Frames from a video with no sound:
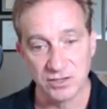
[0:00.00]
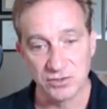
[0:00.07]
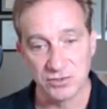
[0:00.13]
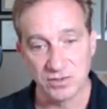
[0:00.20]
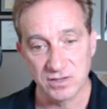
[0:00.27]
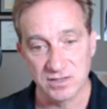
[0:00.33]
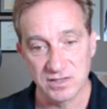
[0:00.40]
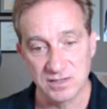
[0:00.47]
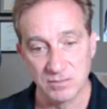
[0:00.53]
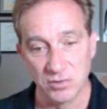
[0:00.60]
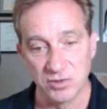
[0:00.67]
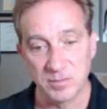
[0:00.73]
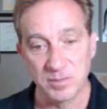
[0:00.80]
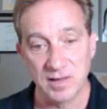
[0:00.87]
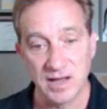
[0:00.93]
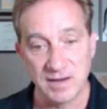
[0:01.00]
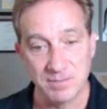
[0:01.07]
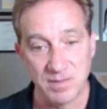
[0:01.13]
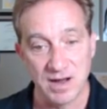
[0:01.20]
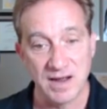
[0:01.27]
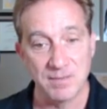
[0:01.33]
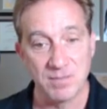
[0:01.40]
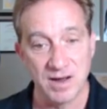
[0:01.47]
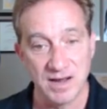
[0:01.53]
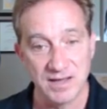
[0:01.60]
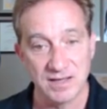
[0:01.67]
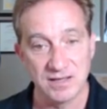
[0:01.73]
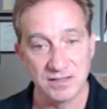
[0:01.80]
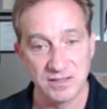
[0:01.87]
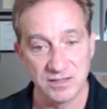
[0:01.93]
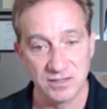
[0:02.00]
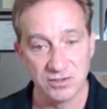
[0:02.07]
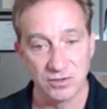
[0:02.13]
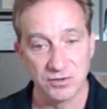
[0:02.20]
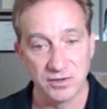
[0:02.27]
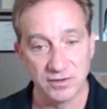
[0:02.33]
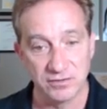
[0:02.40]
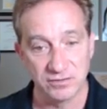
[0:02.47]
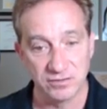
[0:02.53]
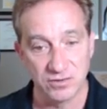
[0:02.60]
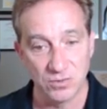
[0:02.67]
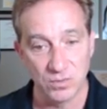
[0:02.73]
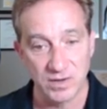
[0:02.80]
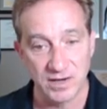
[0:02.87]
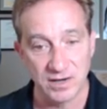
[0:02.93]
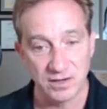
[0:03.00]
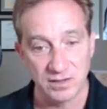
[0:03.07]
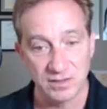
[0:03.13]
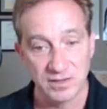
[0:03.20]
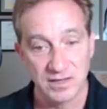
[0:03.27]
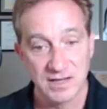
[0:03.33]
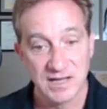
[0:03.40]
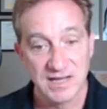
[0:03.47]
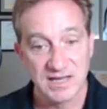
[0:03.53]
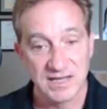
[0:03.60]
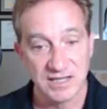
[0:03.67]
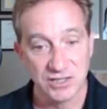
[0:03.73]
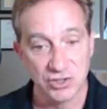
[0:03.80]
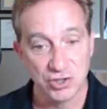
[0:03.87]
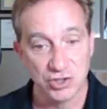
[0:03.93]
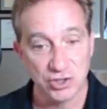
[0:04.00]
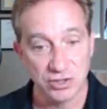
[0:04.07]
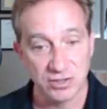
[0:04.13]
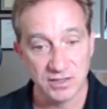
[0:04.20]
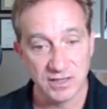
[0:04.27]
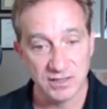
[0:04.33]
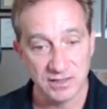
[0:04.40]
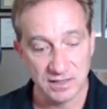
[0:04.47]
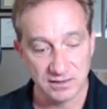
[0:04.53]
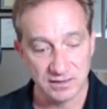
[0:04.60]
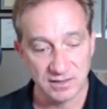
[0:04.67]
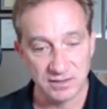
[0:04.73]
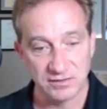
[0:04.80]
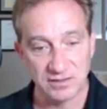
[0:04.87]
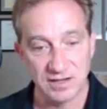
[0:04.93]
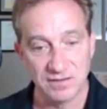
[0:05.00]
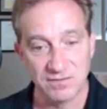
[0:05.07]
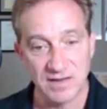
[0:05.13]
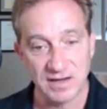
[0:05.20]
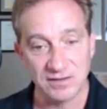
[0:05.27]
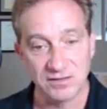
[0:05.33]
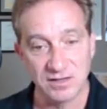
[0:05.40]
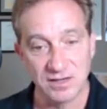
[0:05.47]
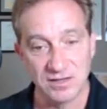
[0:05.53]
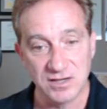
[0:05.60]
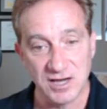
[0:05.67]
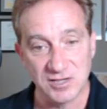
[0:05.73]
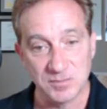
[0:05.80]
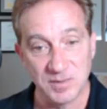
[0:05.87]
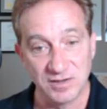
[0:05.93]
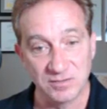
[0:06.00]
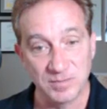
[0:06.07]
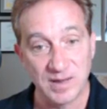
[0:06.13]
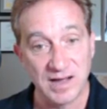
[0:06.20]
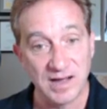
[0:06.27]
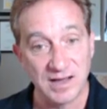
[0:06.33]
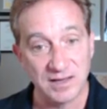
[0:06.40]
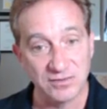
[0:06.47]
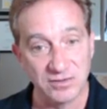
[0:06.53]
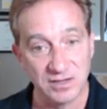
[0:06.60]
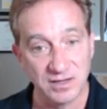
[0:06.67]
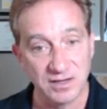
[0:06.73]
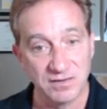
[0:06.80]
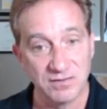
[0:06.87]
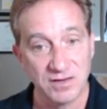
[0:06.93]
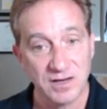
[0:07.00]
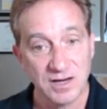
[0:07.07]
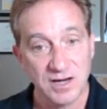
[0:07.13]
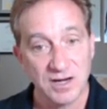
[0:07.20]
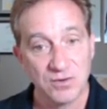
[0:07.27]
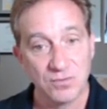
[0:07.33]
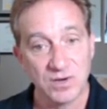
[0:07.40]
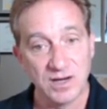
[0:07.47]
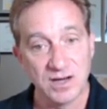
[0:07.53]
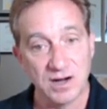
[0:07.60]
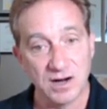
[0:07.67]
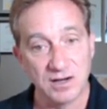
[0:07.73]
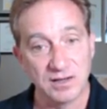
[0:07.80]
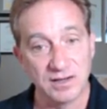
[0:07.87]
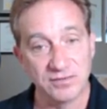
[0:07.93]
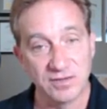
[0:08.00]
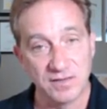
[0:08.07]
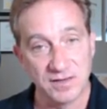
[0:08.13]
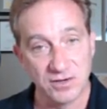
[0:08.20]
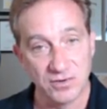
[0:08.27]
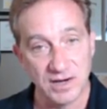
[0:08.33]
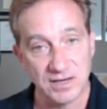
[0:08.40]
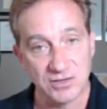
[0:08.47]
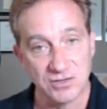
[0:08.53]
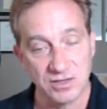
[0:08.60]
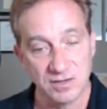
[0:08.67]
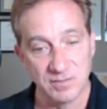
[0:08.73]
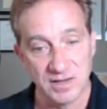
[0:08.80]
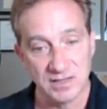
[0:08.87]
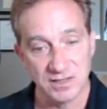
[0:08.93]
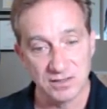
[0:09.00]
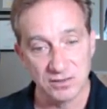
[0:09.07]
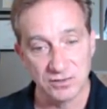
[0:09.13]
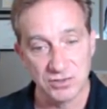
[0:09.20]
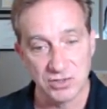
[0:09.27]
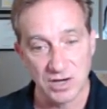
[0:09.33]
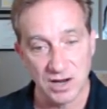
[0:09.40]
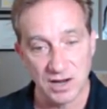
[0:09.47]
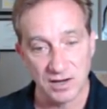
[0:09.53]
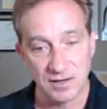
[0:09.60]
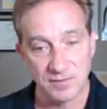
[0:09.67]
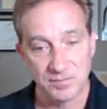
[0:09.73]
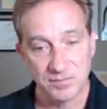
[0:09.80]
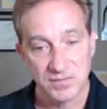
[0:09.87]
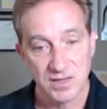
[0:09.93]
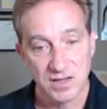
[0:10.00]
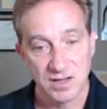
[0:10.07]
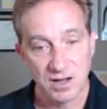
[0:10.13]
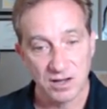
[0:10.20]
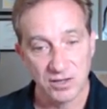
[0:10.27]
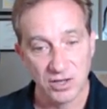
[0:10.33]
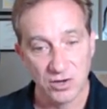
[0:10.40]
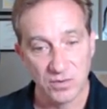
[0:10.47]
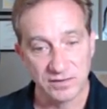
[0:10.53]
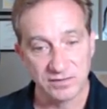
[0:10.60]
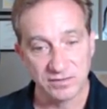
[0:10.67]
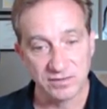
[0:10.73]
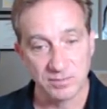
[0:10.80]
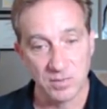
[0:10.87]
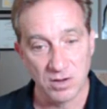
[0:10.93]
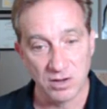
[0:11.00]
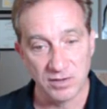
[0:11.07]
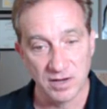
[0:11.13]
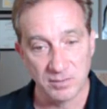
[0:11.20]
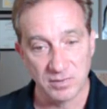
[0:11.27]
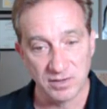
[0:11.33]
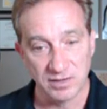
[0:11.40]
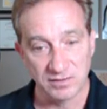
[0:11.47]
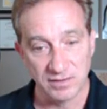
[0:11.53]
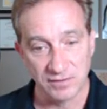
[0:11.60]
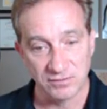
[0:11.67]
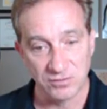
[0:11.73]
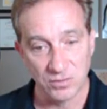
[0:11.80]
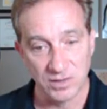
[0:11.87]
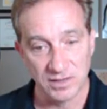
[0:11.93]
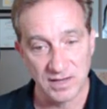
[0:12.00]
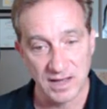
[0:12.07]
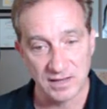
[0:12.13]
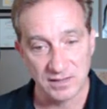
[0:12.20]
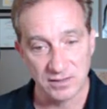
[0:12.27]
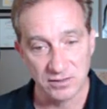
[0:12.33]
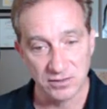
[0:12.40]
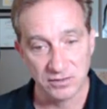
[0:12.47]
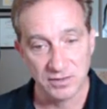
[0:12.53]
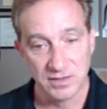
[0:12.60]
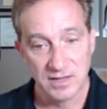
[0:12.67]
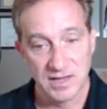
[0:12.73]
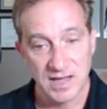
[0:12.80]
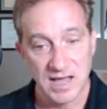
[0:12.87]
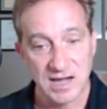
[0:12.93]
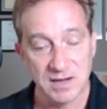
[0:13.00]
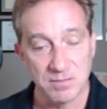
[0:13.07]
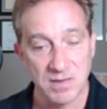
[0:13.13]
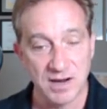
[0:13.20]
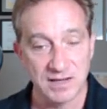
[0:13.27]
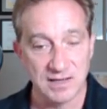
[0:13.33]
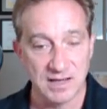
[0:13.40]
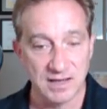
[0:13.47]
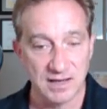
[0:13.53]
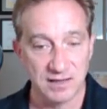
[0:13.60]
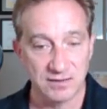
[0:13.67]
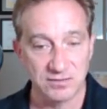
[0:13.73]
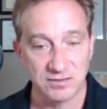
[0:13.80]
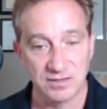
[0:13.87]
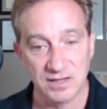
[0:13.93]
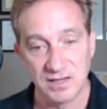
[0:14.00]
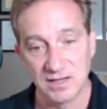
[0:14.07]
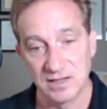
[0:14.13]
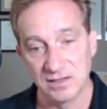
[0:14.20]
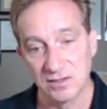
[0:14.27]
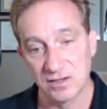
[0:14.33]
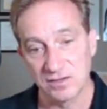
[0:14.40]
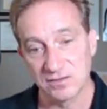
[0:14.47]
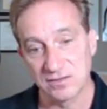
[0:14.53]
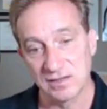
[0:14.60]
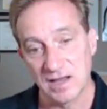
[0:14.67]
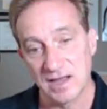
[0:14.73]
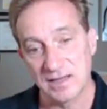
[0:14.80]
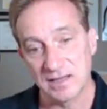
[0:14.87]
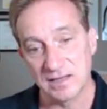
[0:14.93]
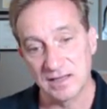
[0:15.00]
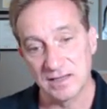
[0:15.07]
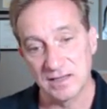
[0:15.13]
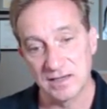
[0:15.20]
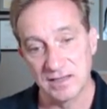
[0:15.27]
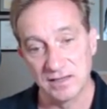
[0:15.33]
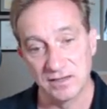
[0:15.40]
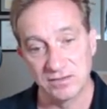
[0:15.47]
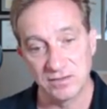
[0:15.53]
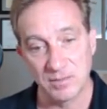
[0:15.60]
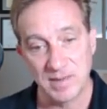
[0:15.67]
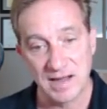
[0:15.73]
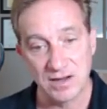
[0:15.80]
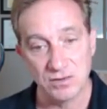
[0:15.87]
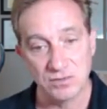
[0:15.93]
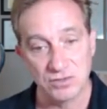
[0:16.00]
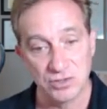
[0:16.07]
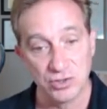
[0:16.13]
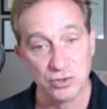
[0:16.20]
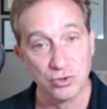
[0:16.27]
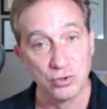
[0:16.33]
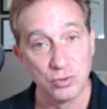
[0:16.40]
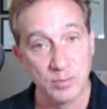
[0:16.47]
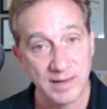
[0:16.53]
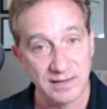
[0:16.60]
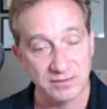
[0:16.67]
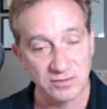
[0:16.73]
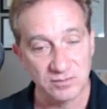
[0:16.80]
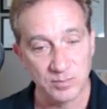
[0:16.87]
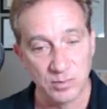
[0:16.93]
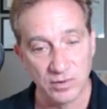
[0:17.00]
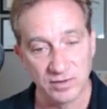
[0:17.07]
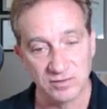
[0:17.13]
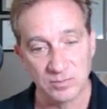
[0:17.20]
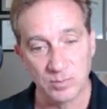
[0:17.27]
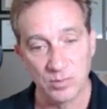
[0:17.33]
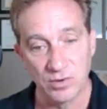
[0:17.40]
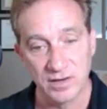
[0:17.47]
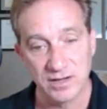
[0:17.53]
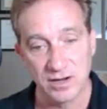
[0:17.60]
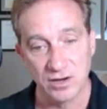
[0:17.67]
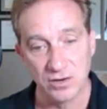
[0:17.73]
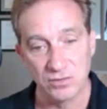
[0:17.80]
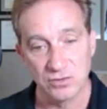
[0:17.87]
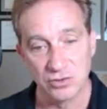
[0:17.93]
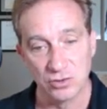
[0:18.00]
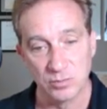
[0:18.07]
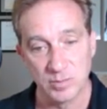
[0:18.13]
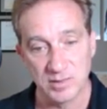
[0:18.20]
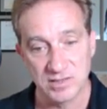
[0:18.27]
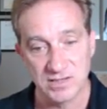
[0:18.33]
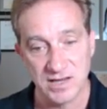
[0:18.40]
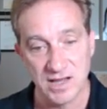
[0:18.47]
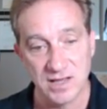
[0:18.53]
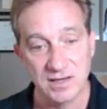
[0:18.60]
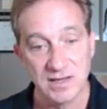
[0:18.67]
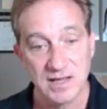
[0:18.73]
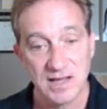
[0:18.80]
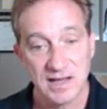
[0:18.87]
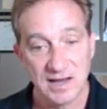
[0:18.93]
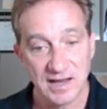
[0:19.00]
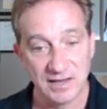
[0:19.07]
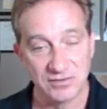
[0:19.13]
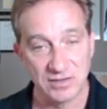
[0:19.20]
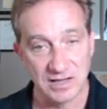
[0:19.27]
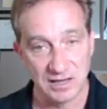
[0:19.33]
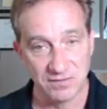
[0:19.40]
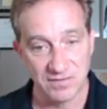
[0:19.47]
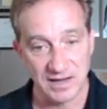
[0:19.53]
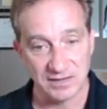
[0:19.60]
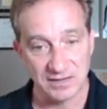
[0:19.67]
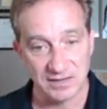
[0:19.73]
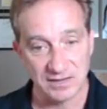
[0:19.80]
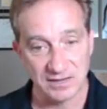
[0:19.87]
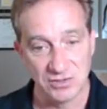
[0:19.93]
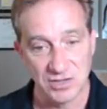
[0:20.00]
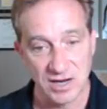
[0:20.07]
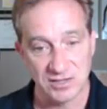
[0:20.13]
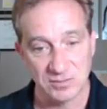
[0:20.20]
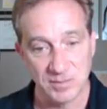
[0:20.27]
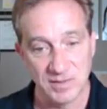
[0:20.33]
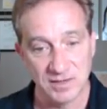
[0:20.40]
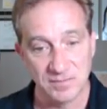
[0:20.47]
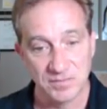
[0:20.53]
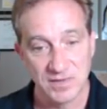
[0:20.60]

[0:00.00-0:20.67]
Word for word: You can see multiplied by my yield squared, ensuring that this convexity adjustment is positive regardless of the direction of my yield shock. Although it's a small number because I've squared that yield. And in my case, it looks like it is about two basis points, 0.02% as the convexity adjustment.